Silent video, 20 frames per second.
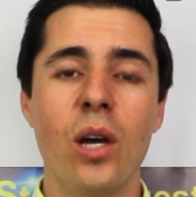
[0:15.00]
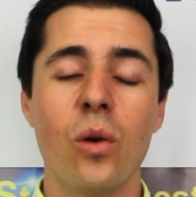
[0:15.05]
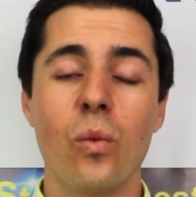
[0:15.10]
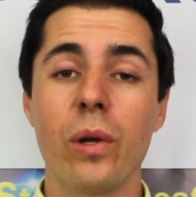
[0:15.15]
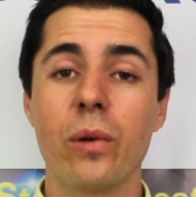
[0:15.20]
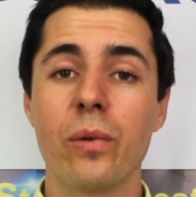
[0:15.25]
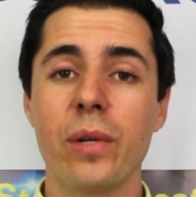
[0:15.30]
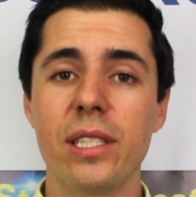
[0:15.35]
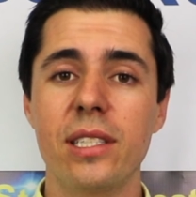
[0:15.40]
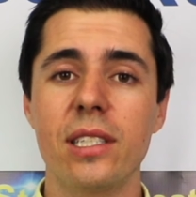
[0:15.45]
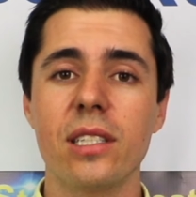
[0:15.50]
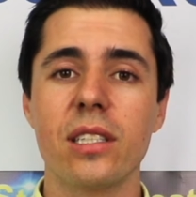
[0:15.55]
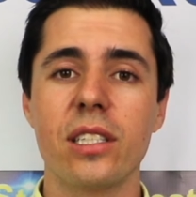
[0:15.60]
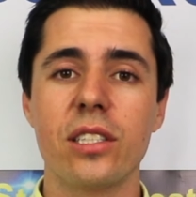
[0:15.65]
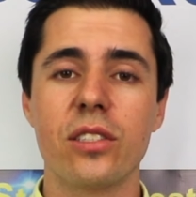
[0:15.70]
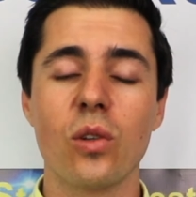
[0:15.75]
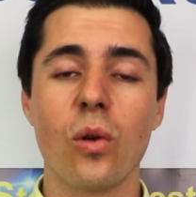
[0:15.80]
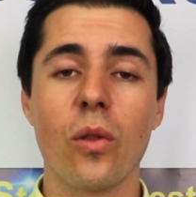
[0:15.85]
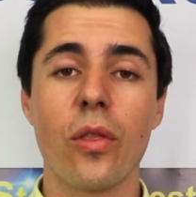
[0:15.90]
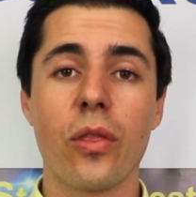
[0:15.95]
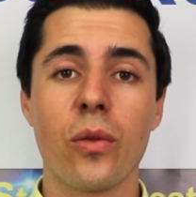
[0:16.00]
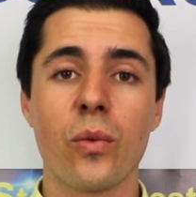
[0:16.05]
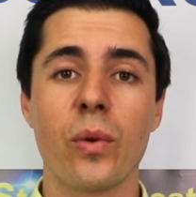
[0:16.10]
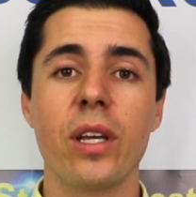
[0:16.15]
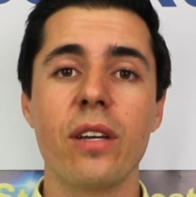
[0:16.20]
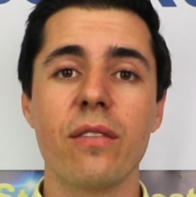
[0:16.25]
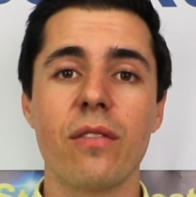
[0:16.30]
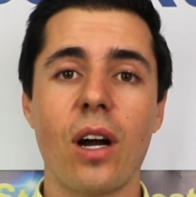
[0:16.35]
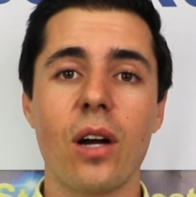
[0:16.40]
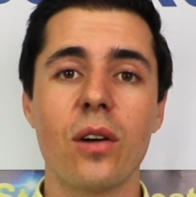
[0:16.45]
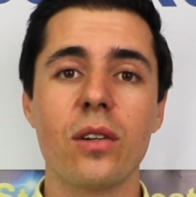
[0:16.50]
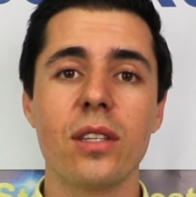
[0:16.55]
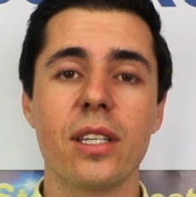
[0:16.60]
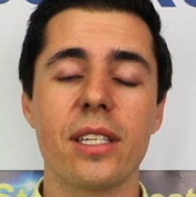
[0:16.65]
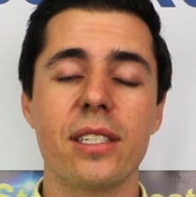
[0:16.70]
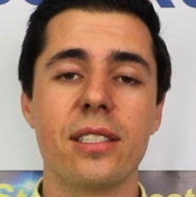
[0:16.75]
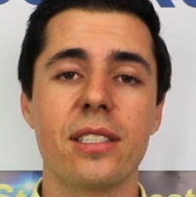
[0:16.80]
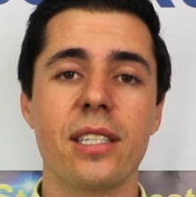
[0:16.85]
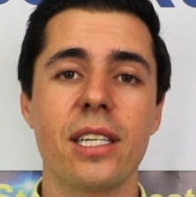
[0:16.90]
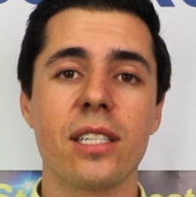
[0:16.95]
We recently sold 3 of our
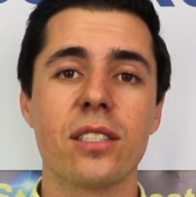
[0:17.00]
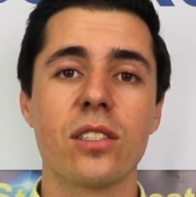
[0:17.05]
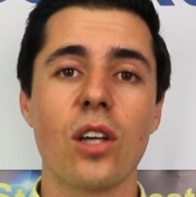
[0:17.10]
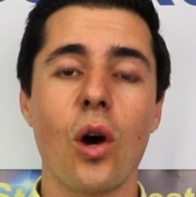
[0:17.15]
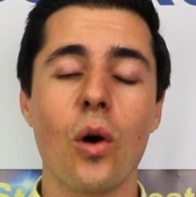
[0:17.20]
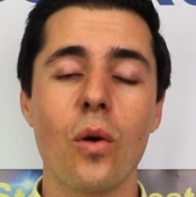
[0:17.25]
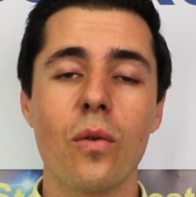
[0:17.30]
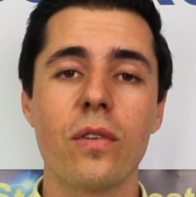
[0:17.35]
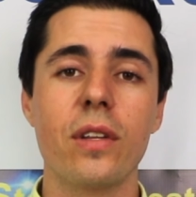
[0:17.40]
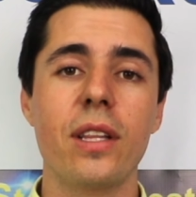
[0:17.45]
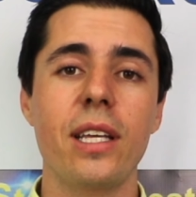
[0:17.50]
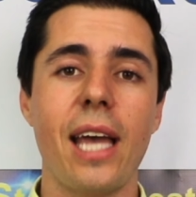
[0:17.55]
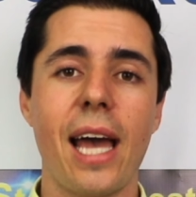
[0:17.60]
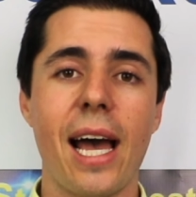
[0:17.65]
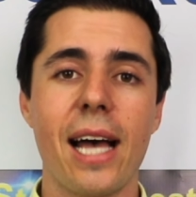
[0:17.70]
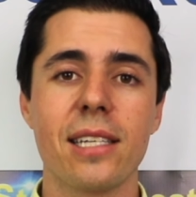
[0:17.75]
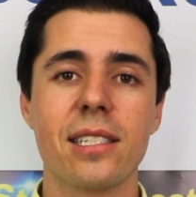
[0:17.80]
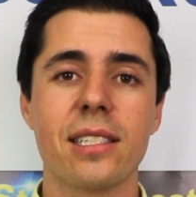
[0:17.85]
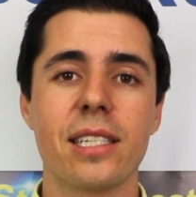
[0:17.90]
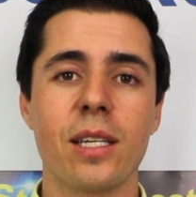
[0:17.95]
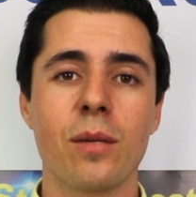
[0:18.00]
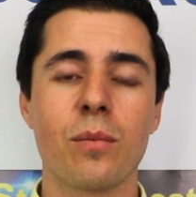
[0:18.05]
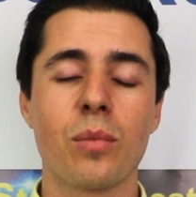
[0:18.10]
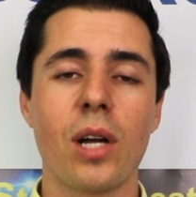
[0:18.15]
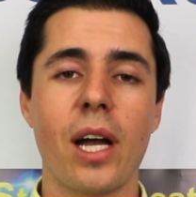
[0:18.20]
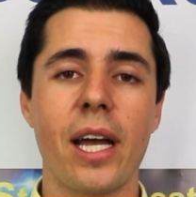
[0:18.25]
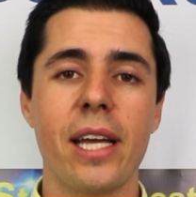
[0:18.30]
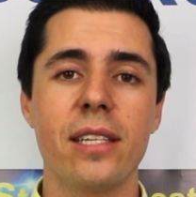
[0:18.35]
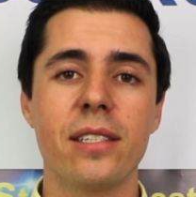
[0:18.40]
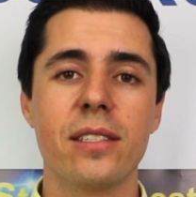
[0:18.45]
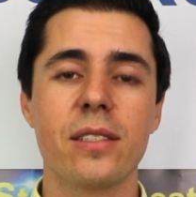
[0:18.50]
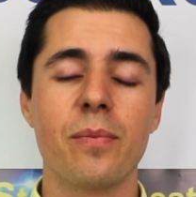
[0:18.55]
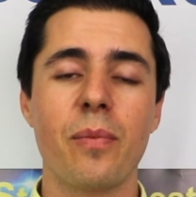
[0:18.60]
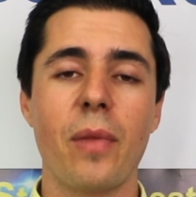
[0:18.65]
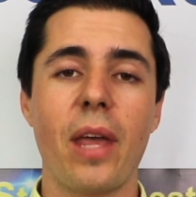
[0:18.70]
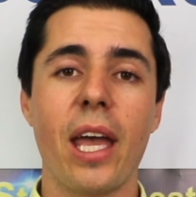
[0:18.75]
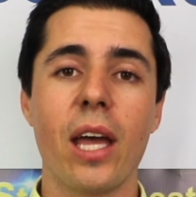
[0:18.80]
listings over the asking price,